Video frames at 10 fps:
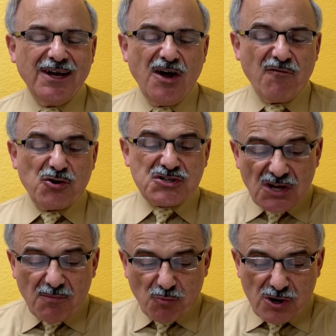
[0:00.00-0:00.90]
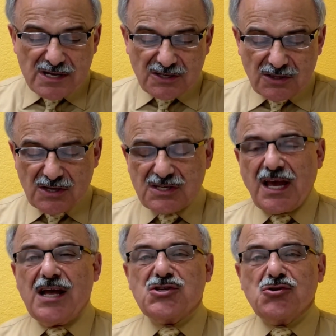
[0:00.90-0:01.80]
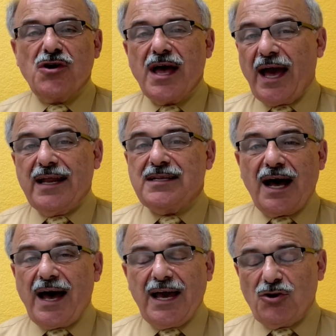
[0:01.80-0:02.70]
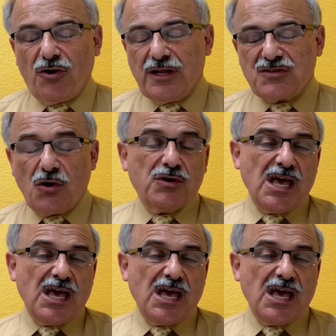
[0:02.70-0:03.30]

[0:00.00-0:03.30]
For some reason, this cancer had died on its own.